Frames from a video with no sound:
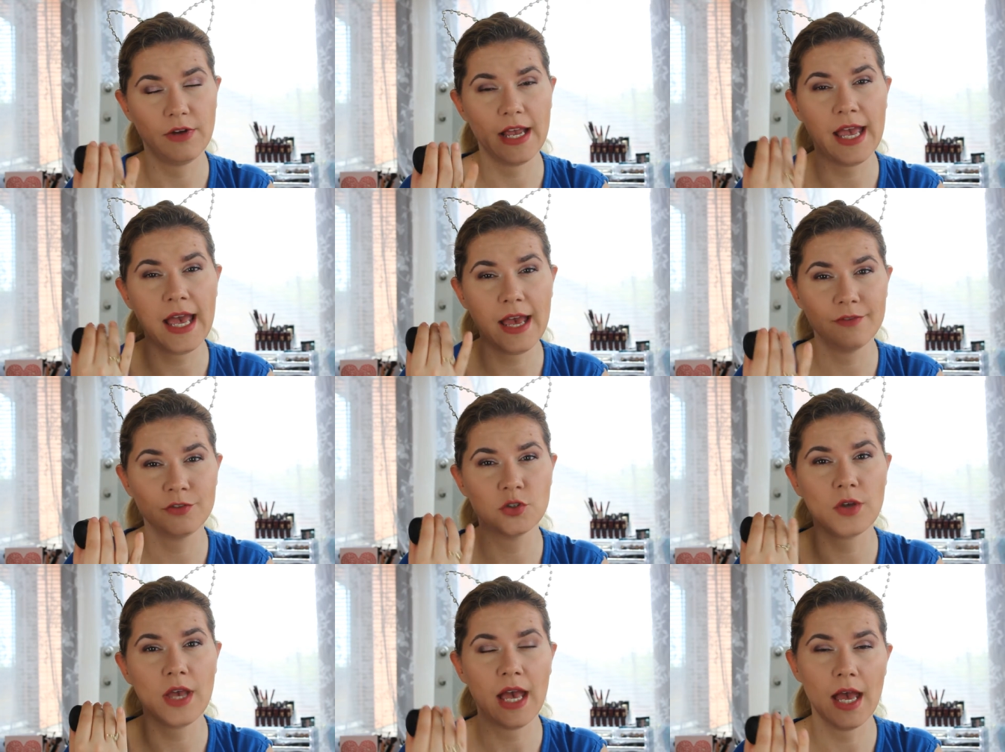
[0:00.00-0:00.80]
I have
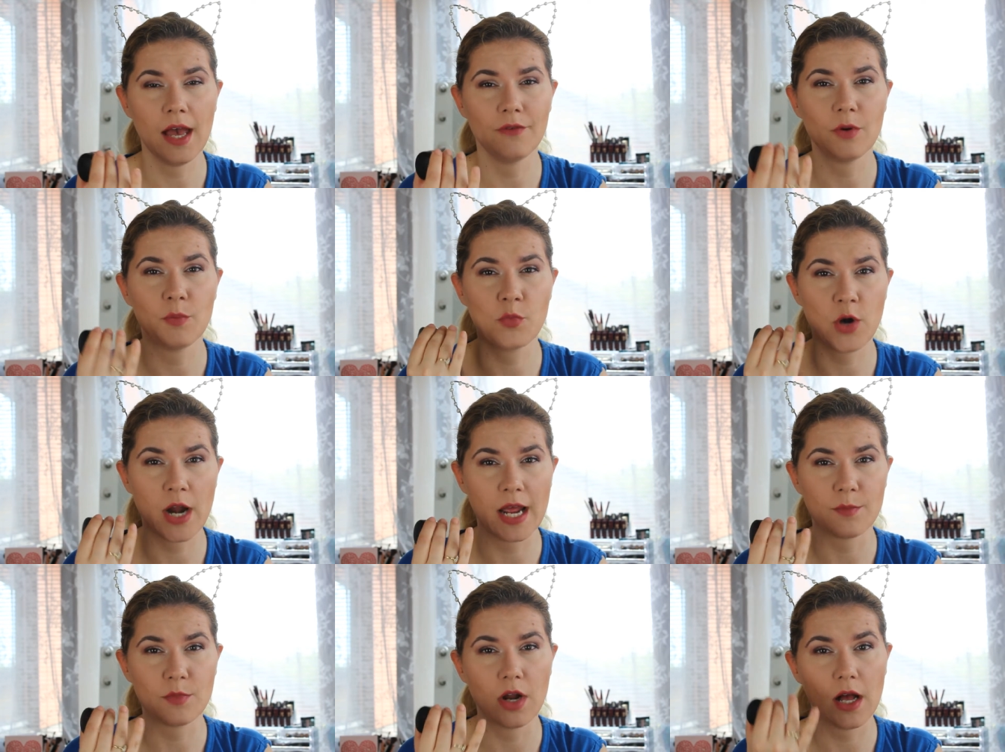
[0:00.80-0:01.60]
to have a
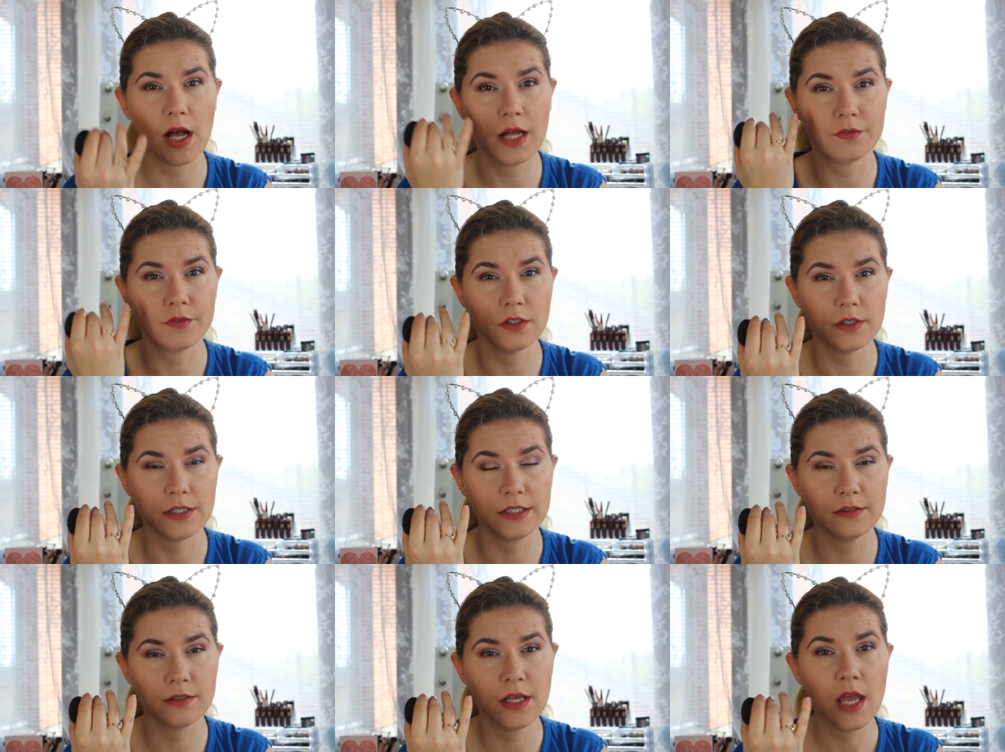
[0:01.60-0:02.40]
primer under
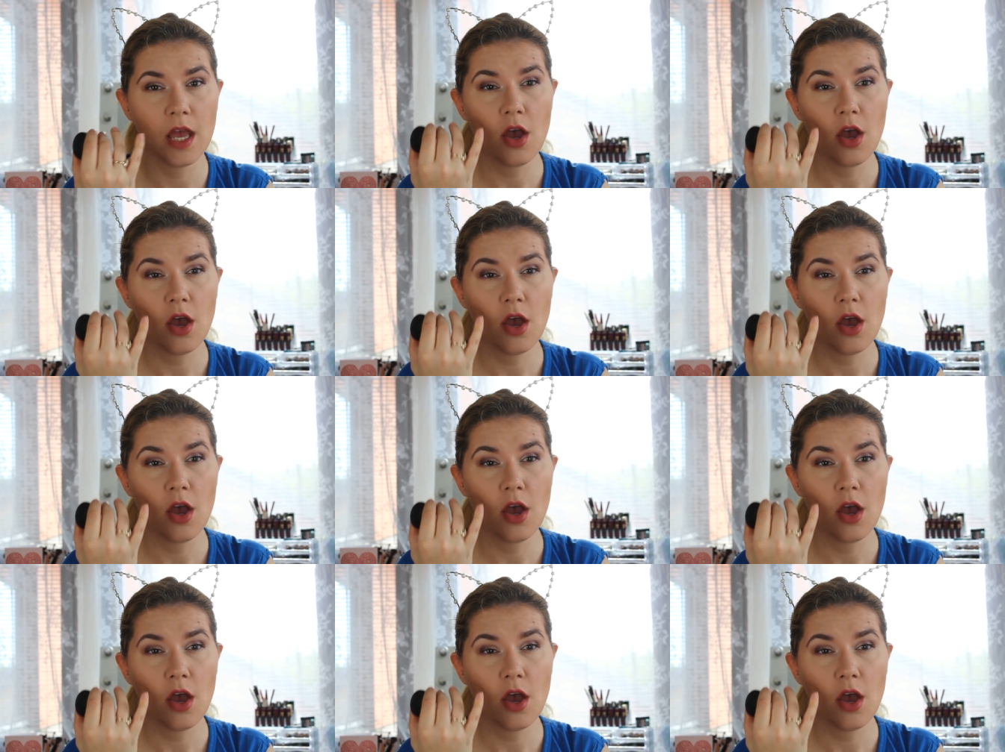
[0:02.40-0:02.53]
it